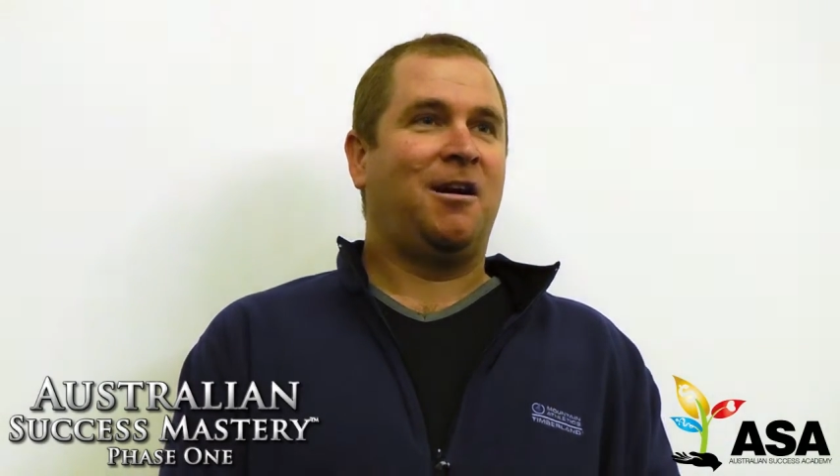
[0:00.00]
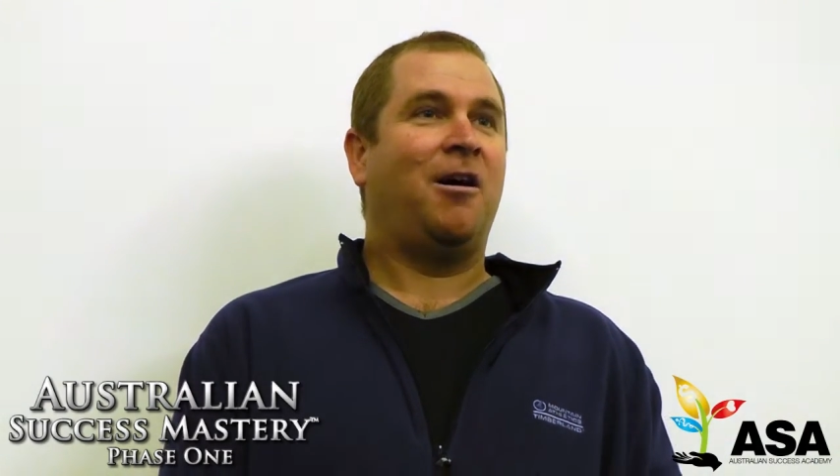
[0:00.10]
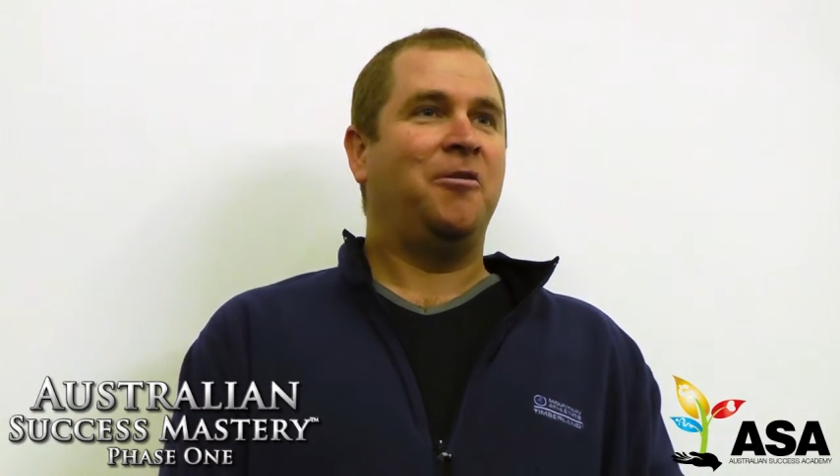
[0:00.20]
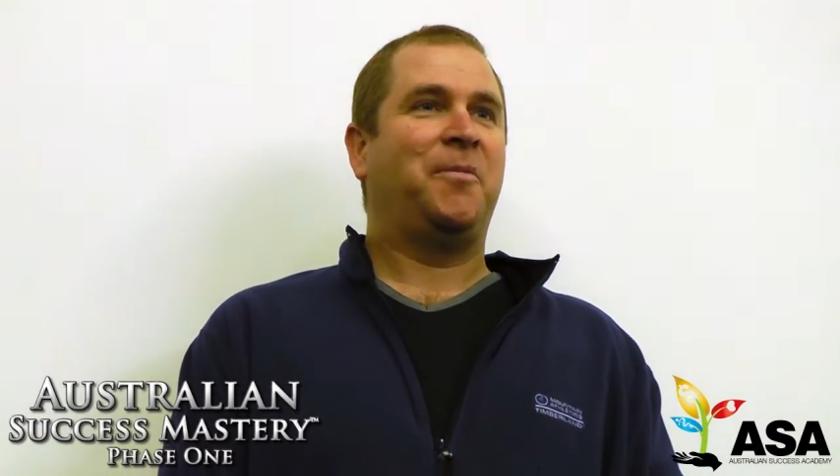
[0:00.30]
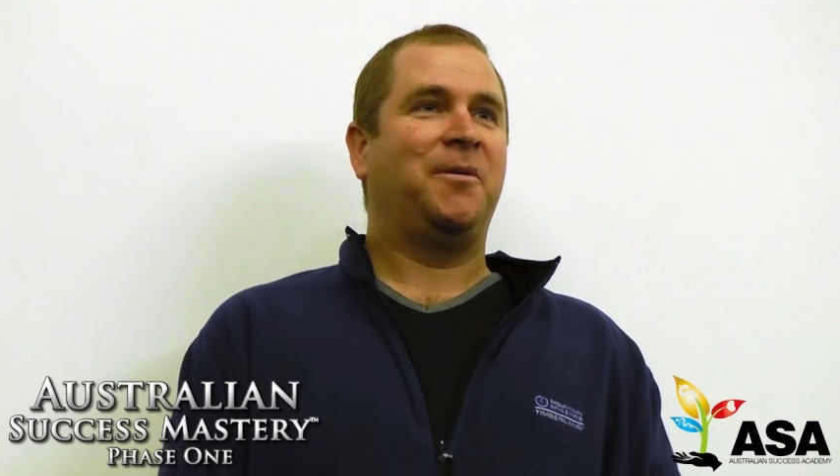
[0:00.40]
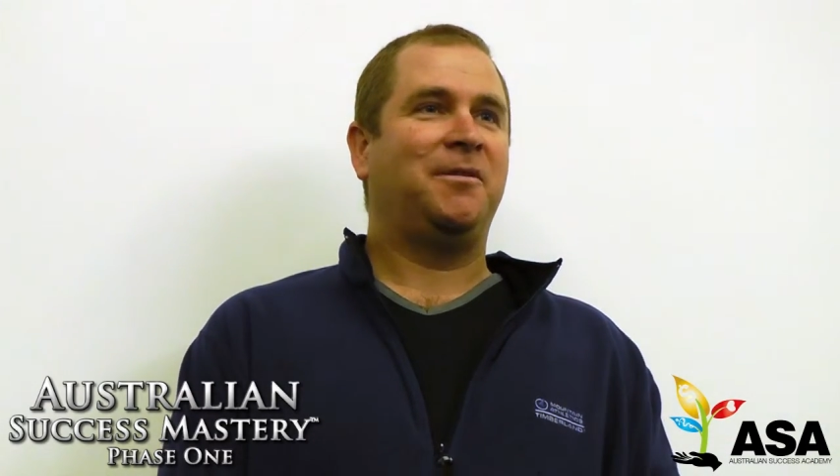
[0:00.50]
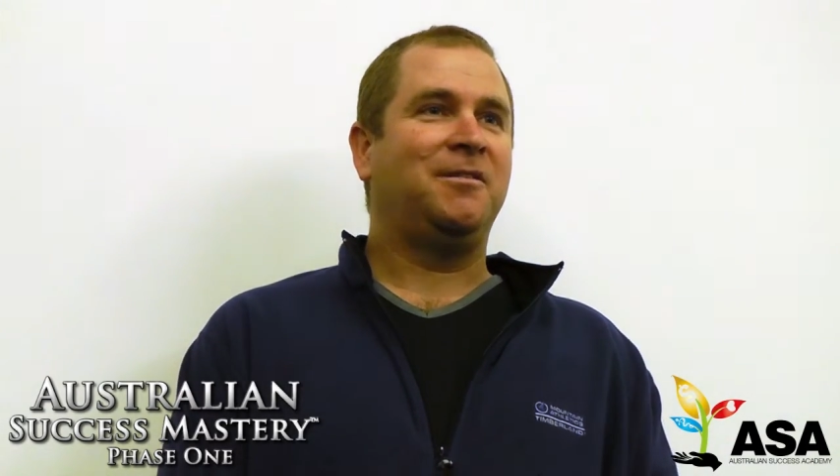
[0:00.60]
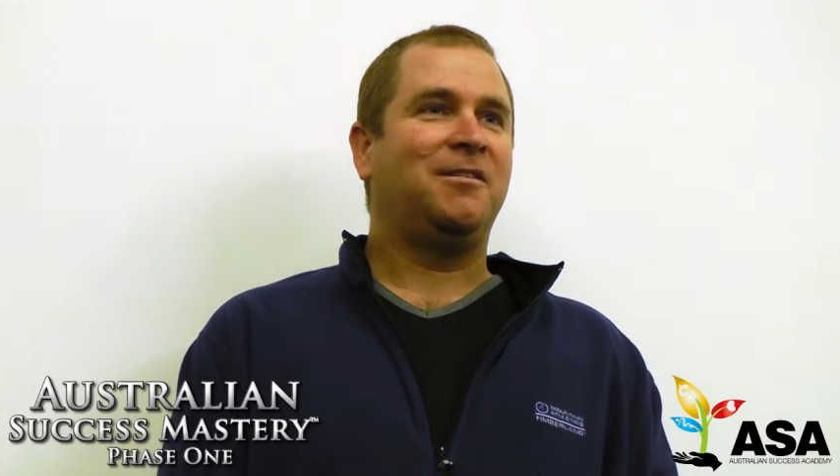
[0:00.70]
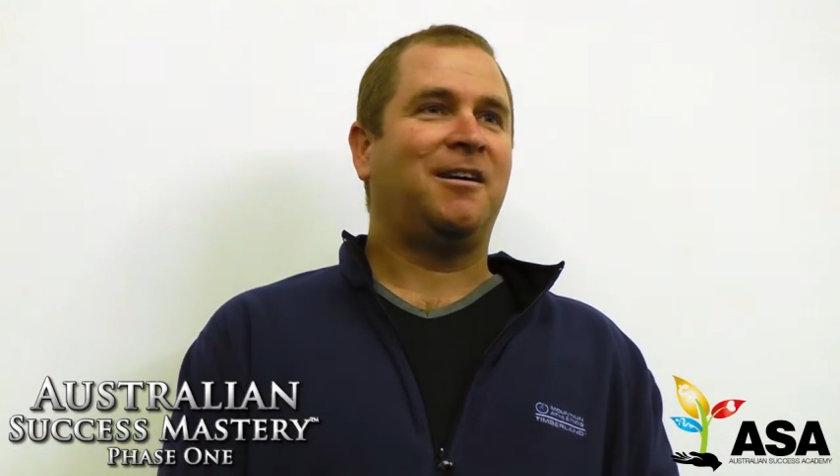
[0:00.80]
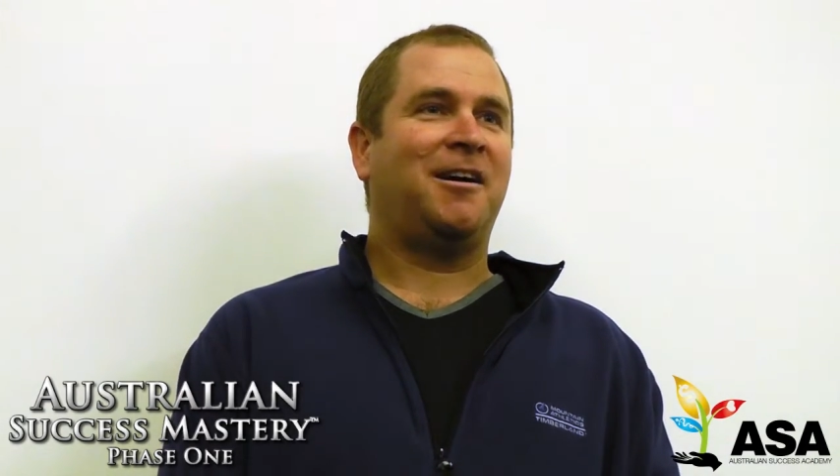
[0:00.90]

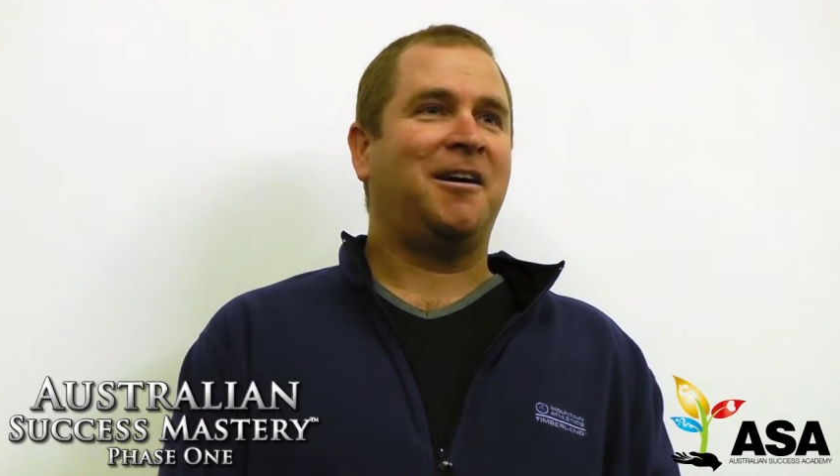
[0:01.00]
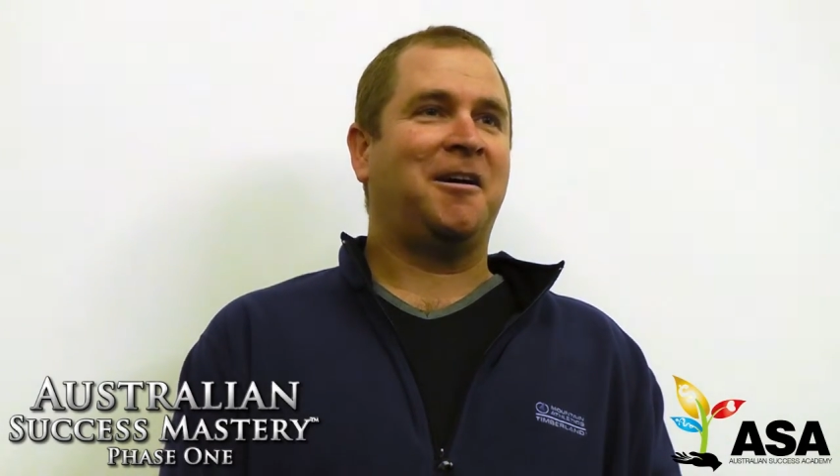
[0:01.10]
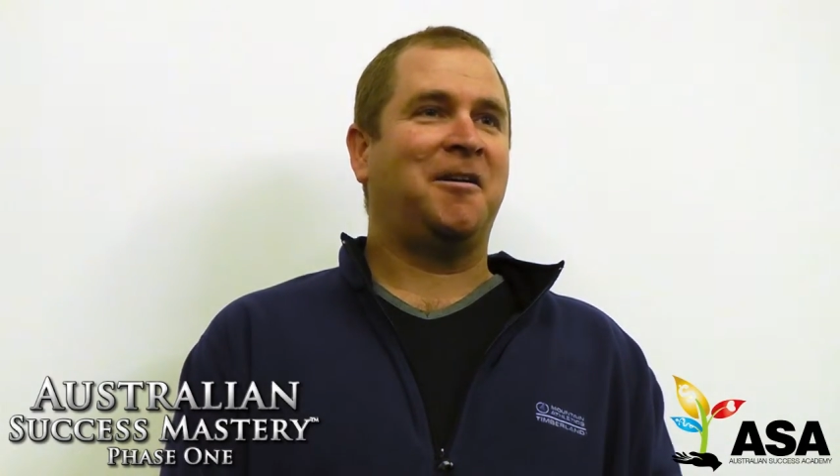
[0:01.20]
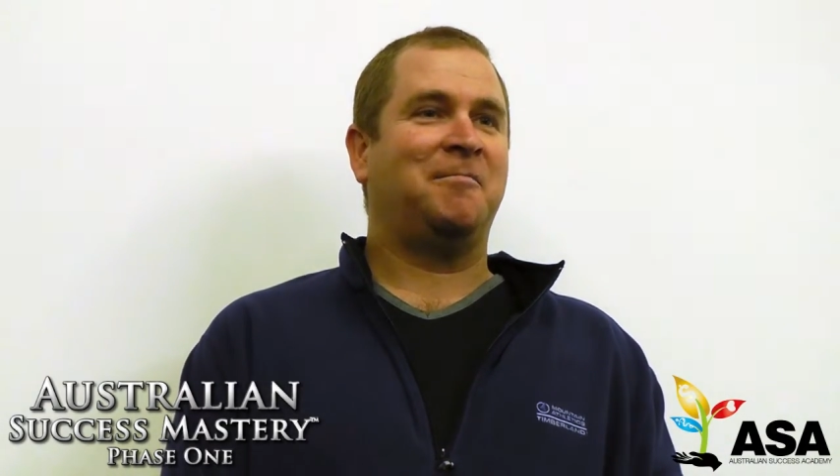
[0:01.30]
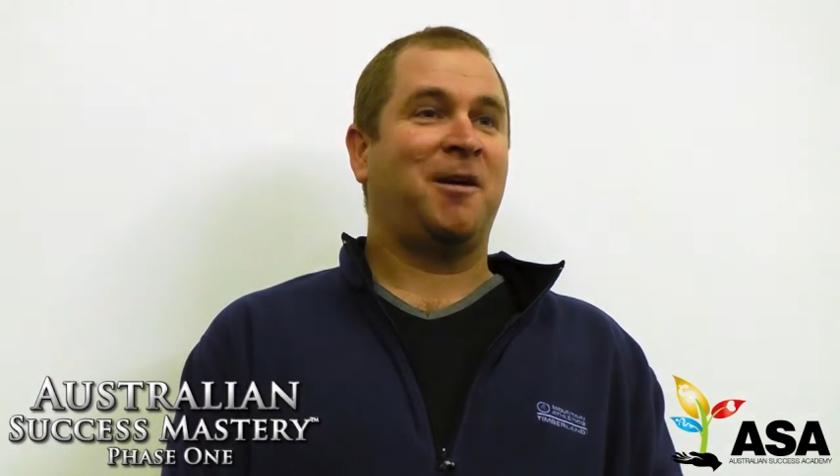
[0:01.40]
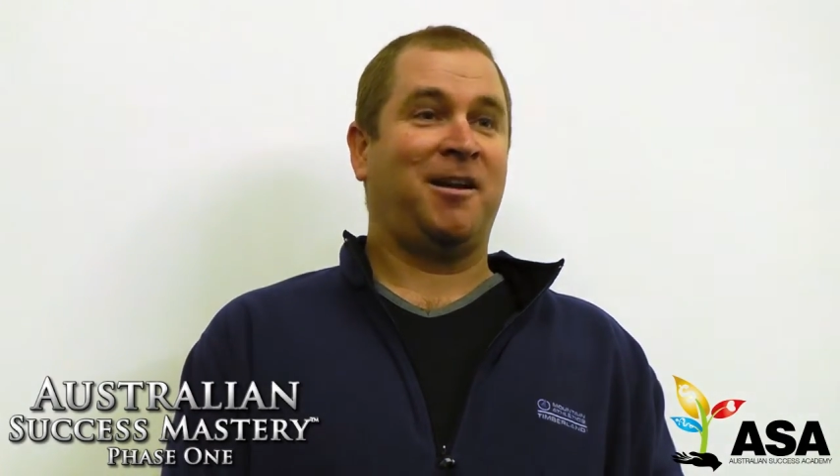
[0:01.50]
open, um,